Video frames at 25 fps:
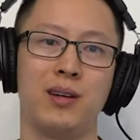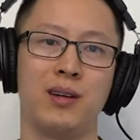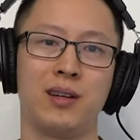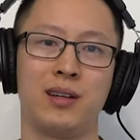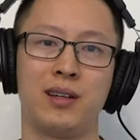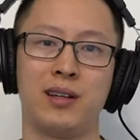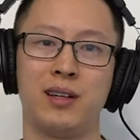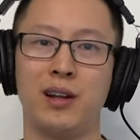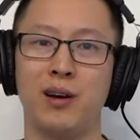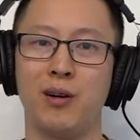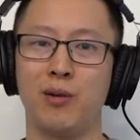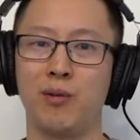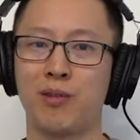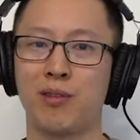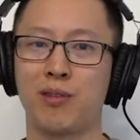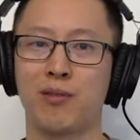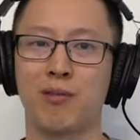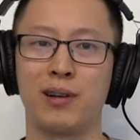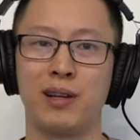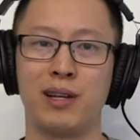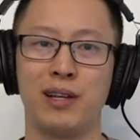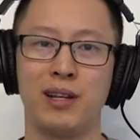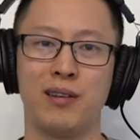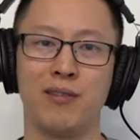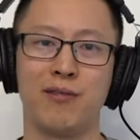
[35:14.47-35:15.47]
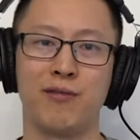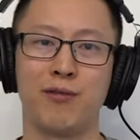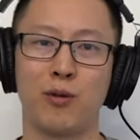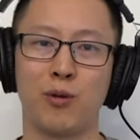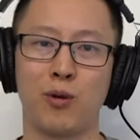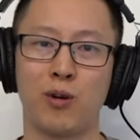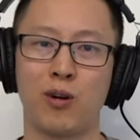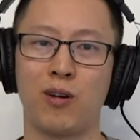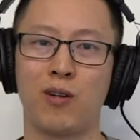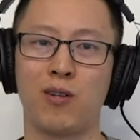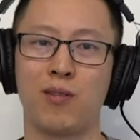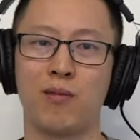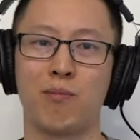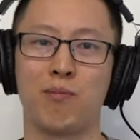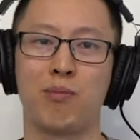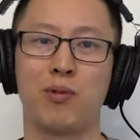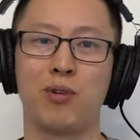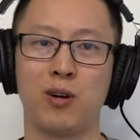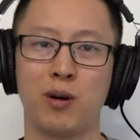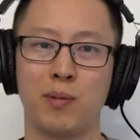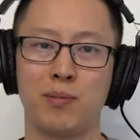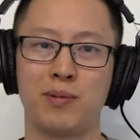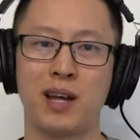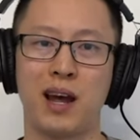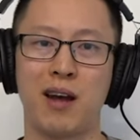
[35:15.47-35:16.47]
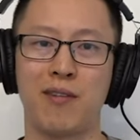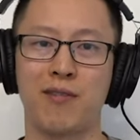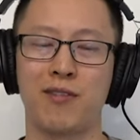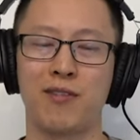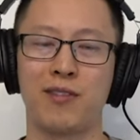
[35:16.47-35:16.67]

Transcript: you know, three, four pull-ups after